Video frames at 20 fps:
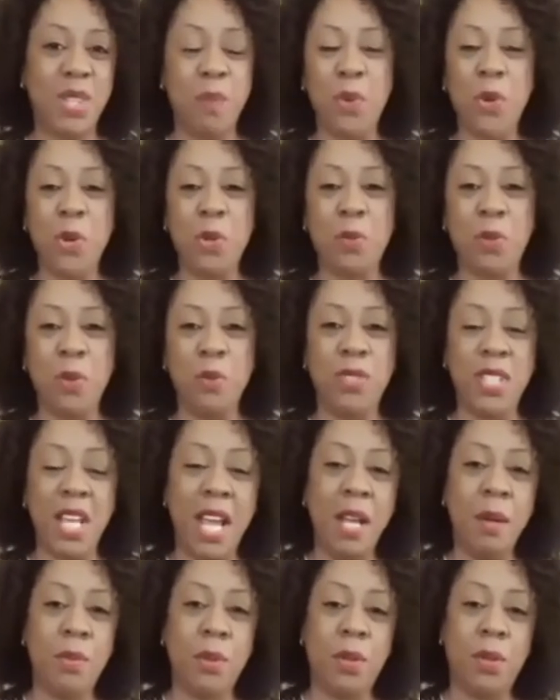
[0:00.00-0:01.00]
the boardroom
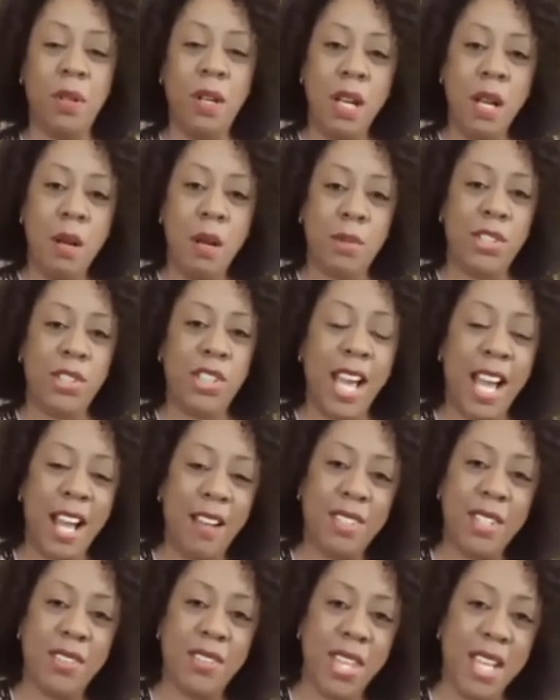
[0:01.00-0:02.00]
table. But you
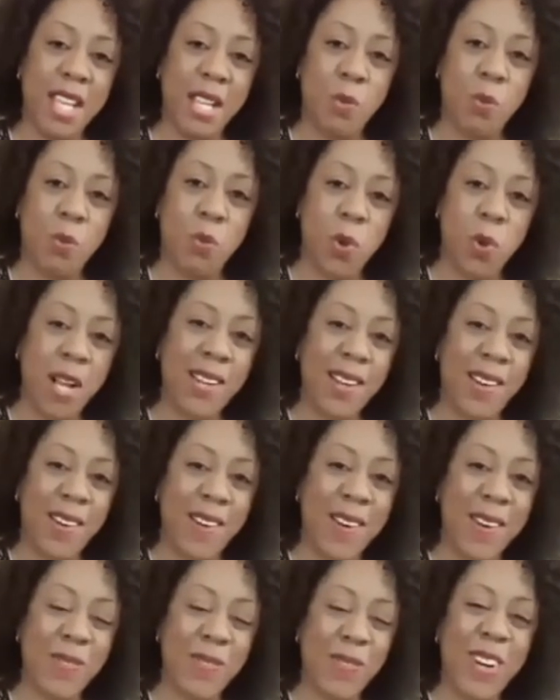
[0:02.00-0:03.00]
have to think what
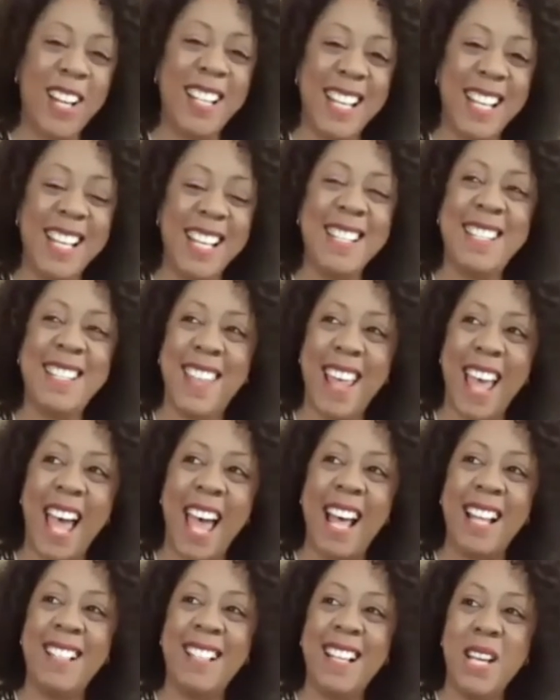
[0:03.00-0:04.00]
are what is
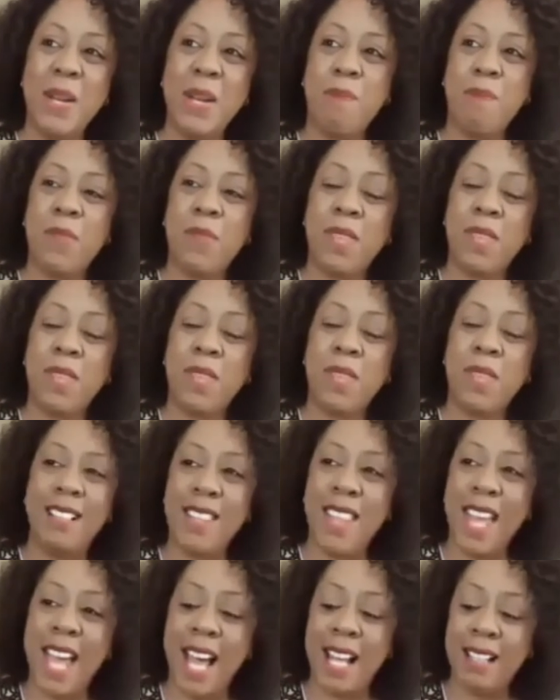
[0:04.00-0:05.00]
that that
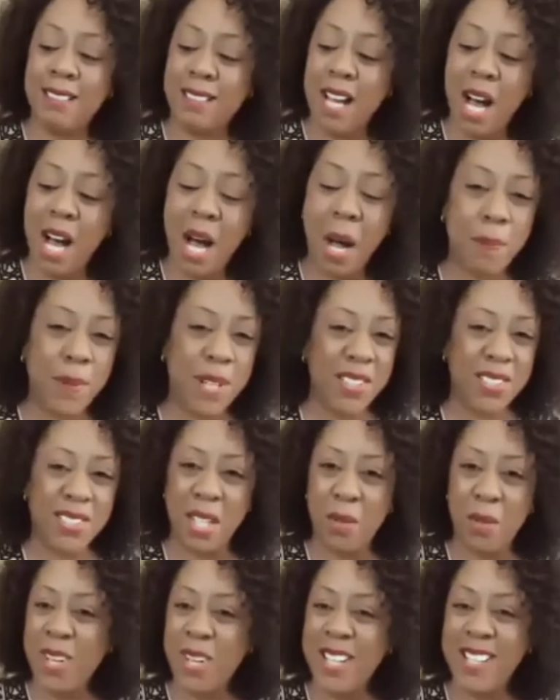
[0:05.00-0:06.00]
that
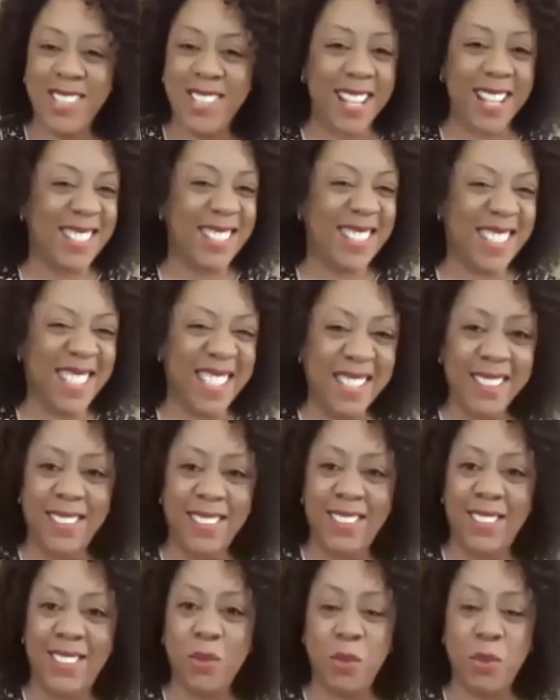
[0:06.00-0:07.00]
competency? What is that
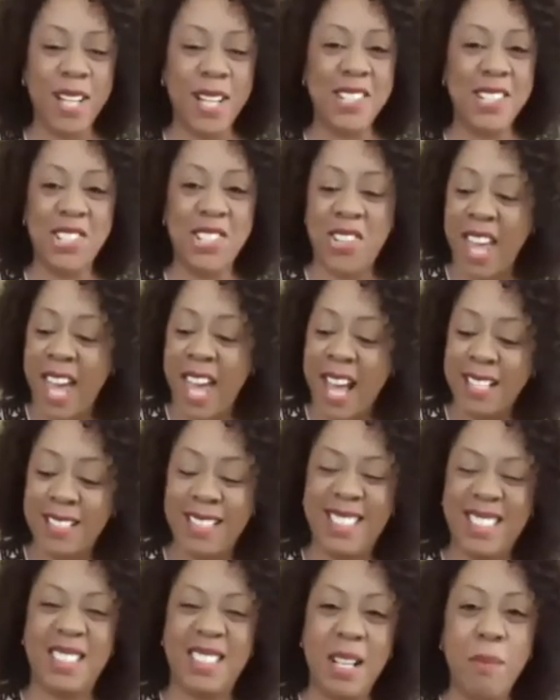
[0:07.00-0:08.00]
skill? What is that
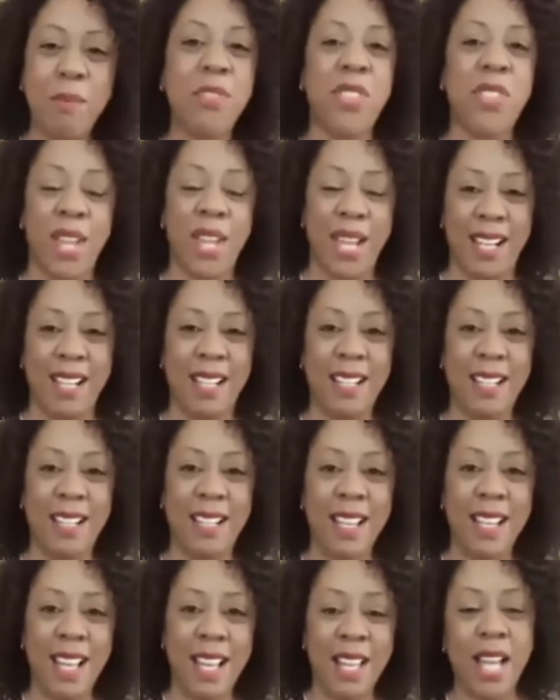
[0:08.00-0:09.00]
something
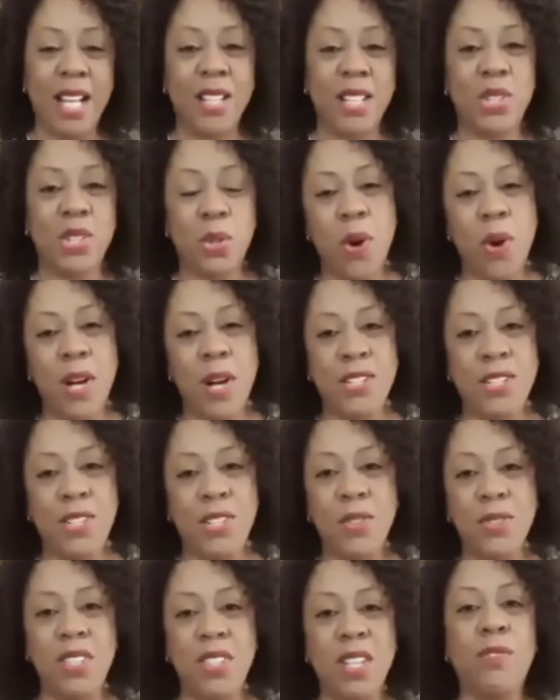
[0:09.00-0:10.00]
that's going
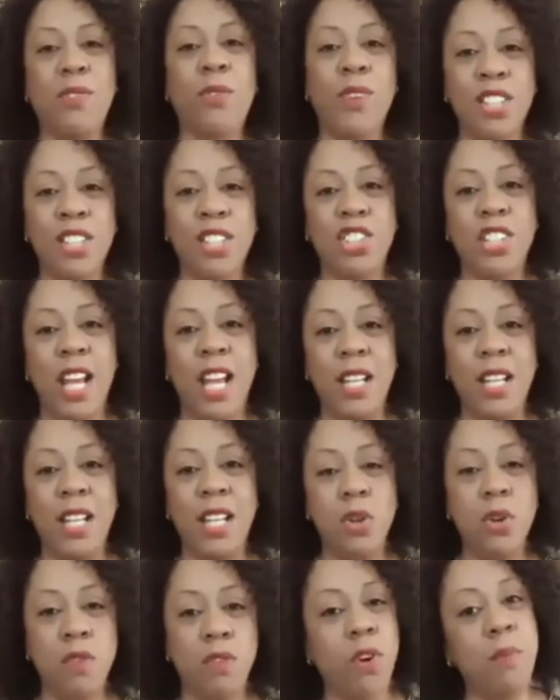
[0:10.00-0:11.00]
to differentiate
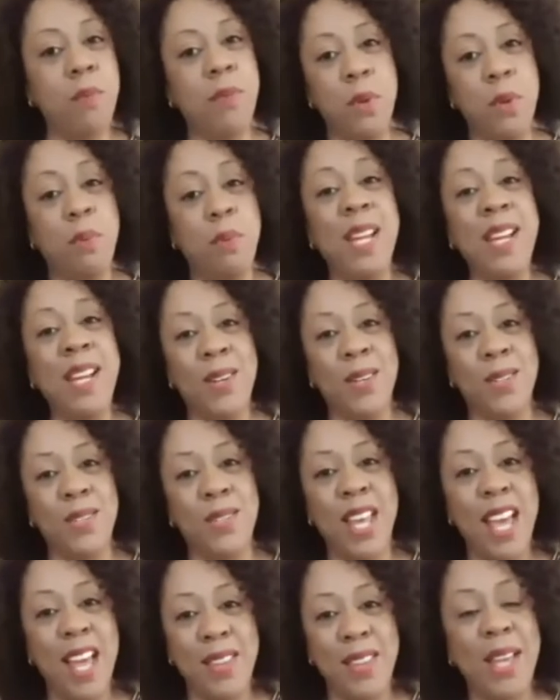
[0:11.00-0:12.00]
you from your
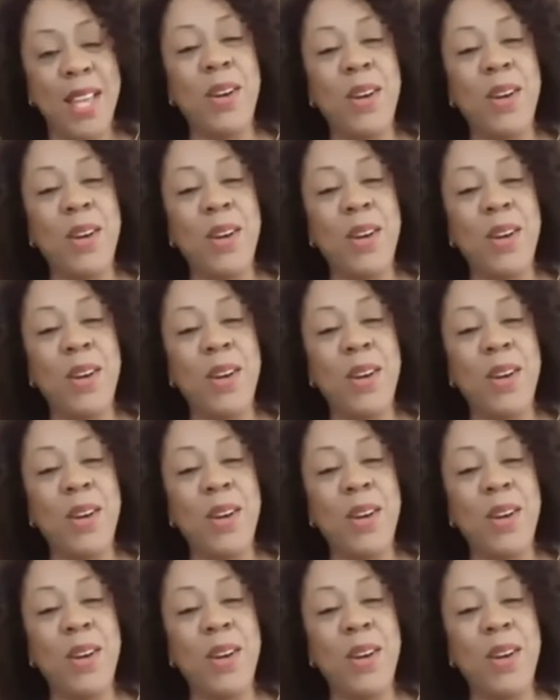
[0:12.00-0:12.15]
peers that